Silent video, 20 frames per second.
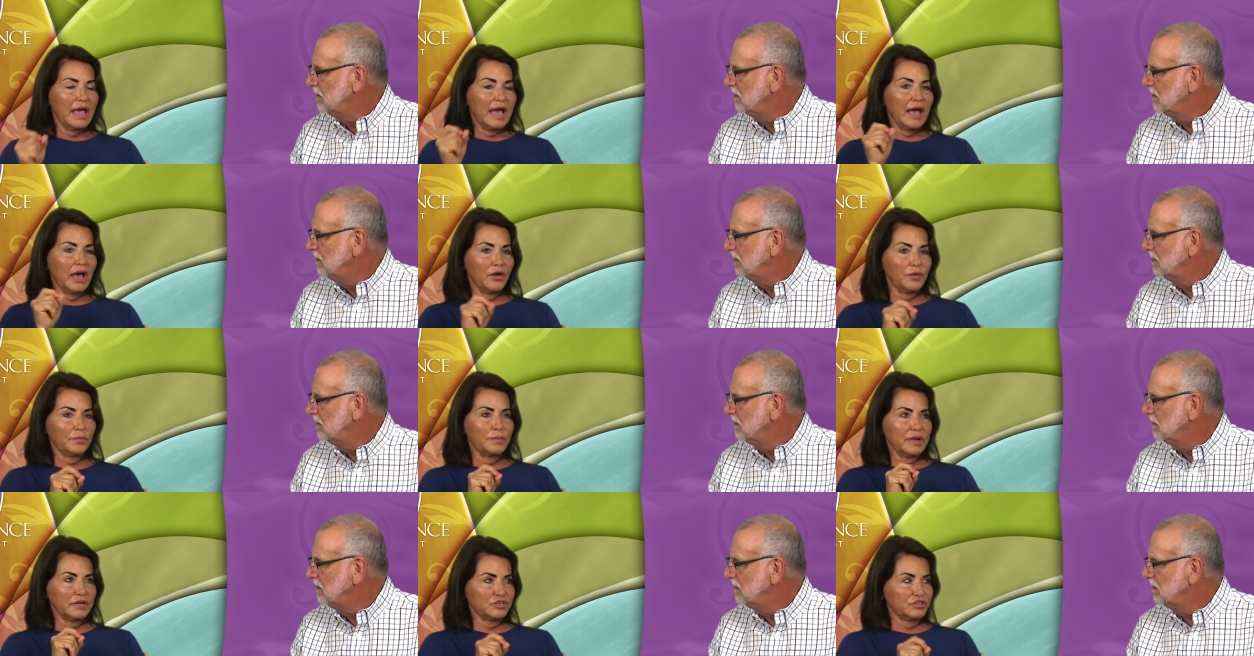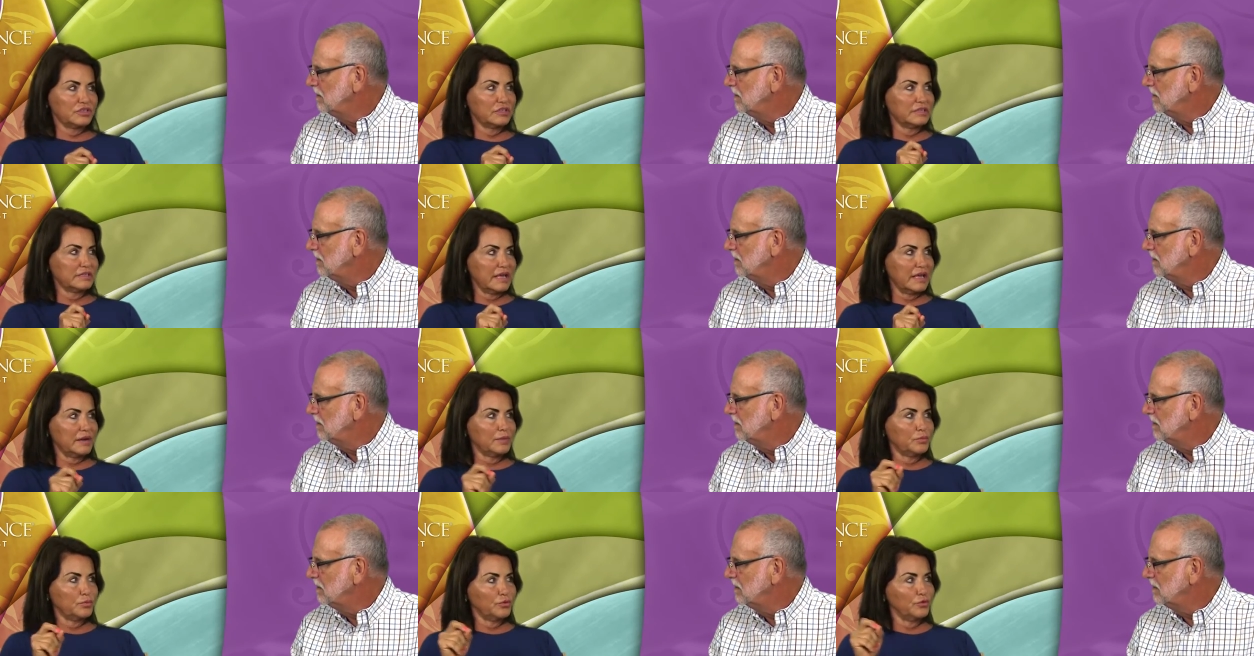Speaker 1: how much does that
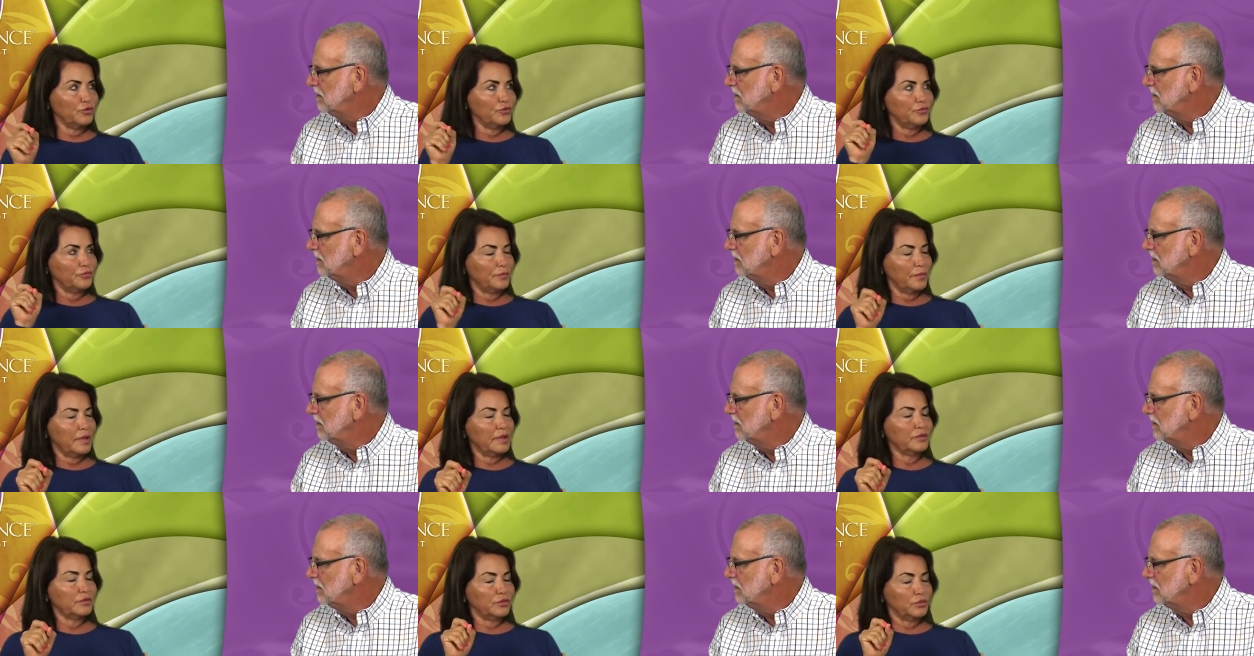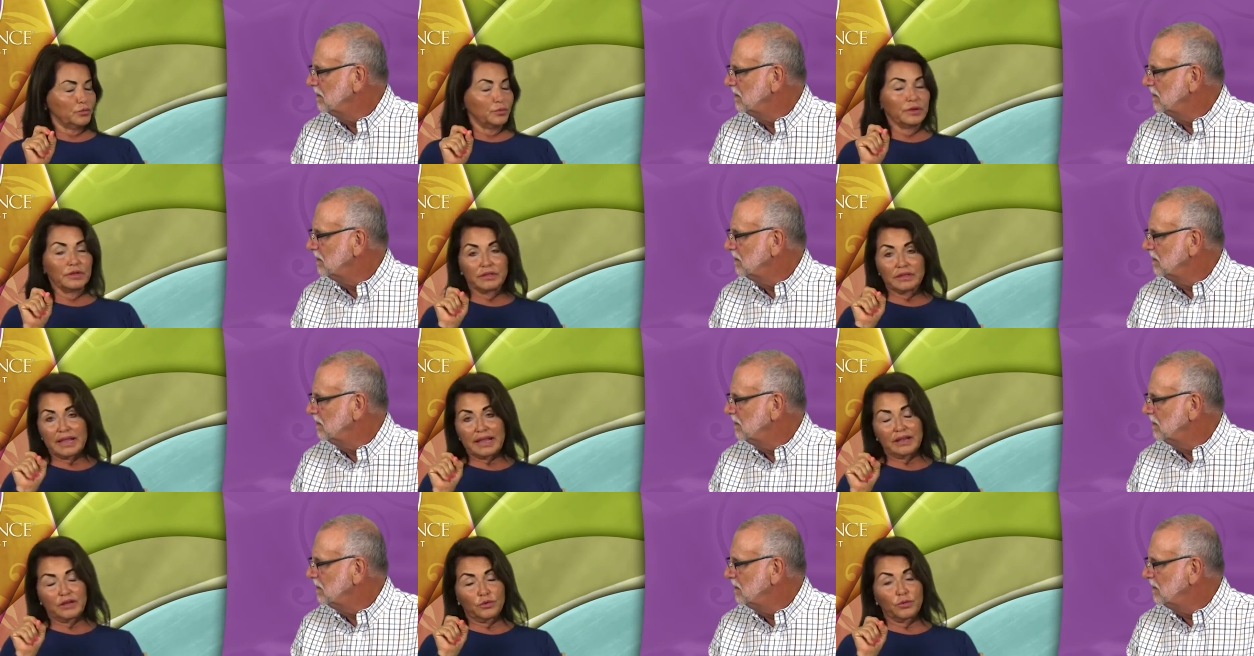improve the real
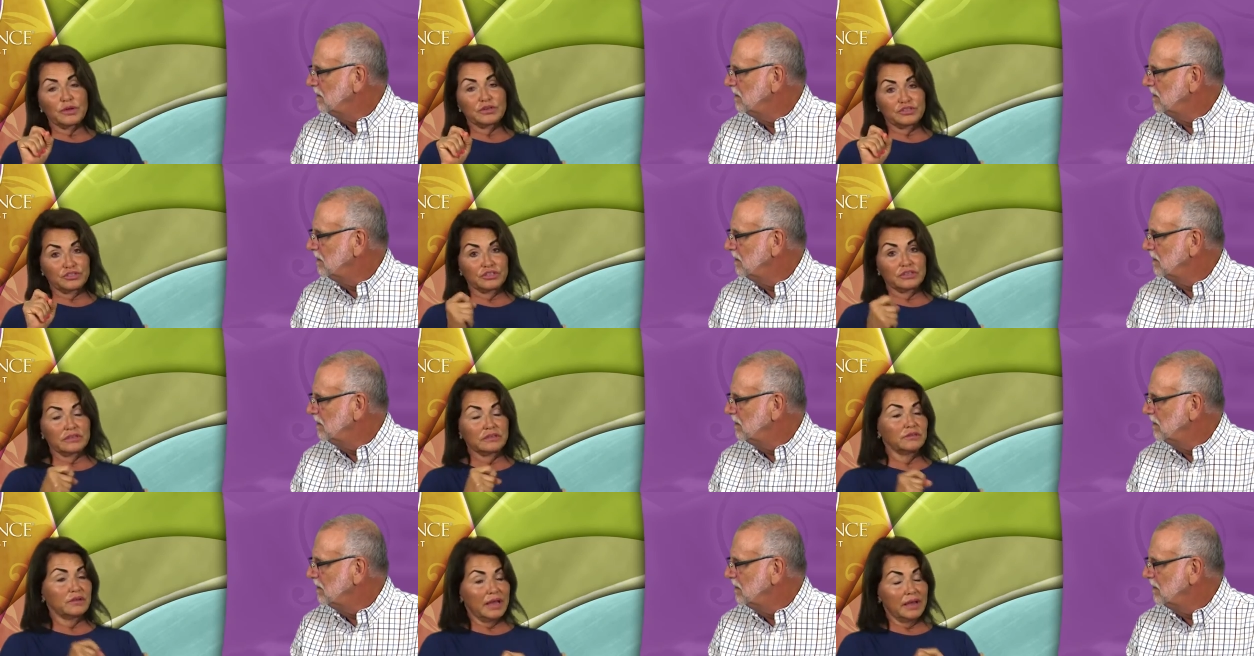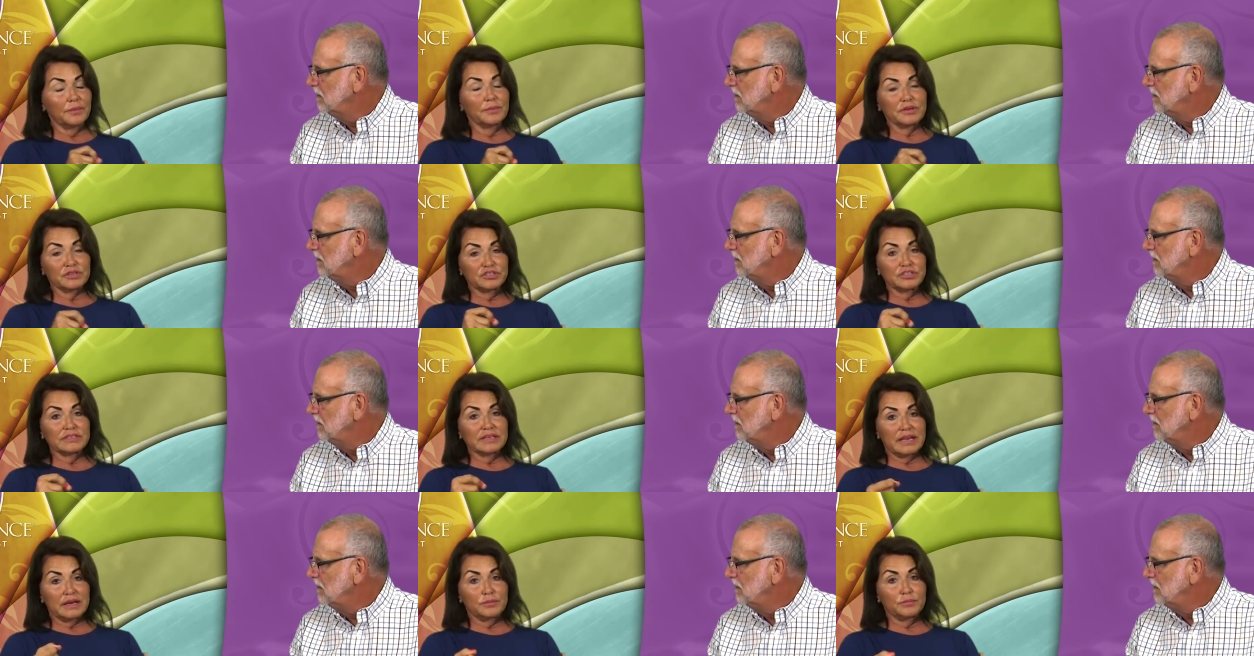question? How much does
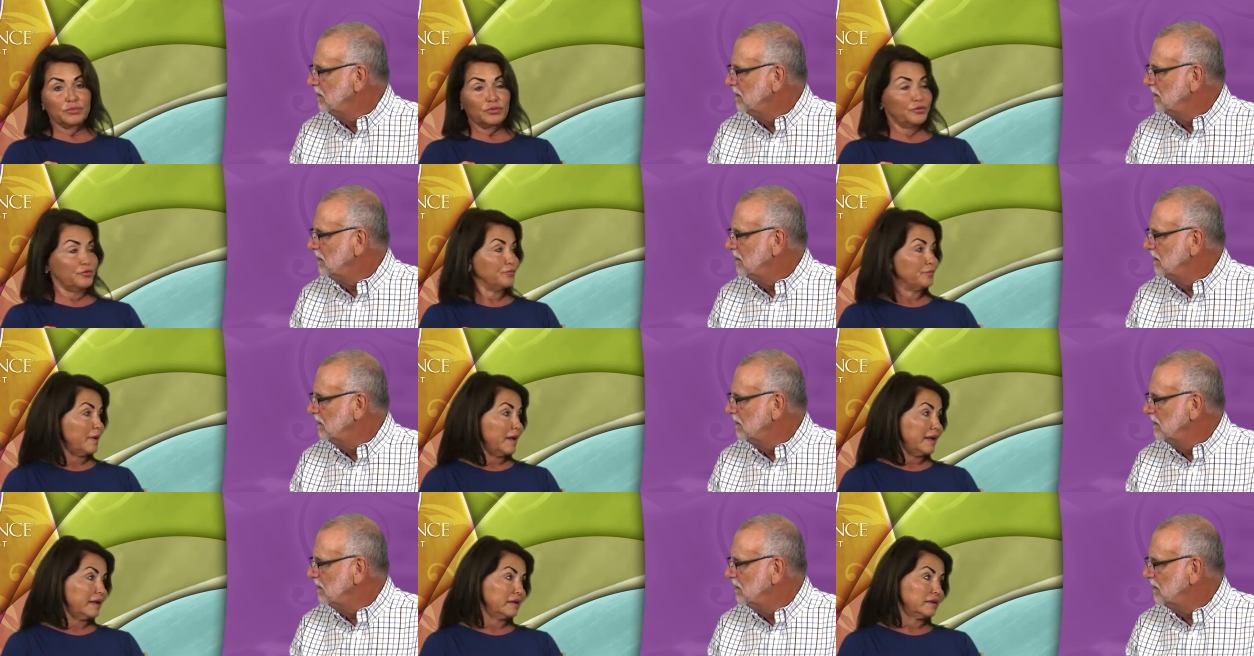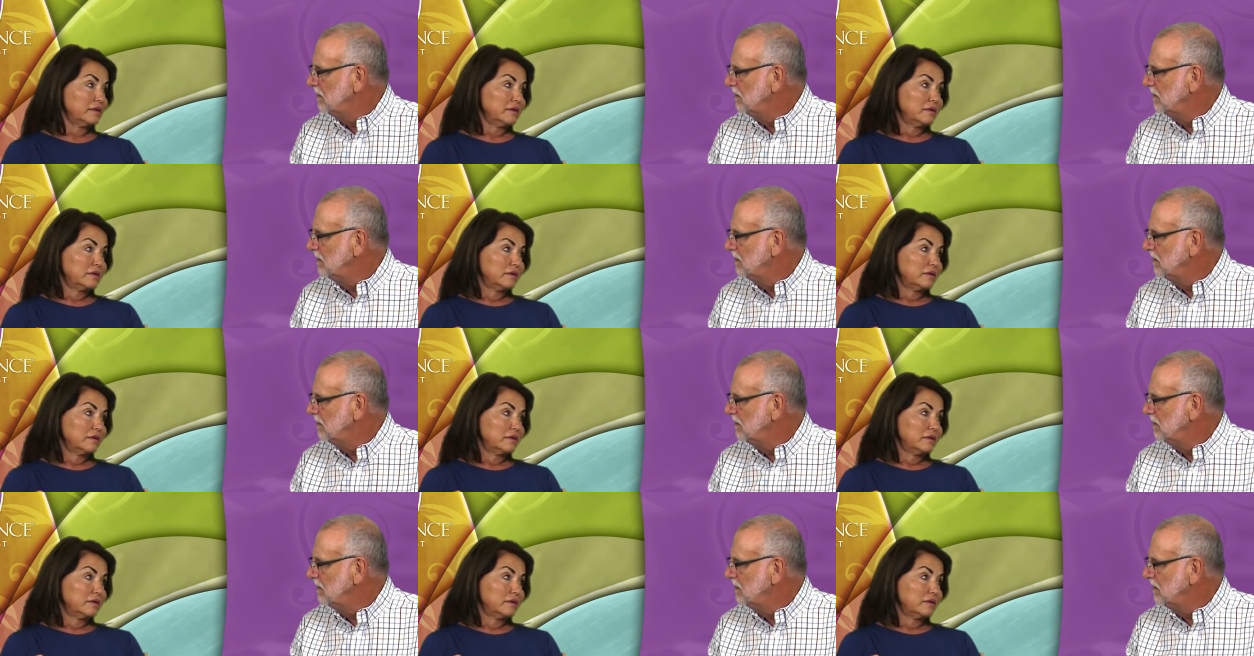that improve my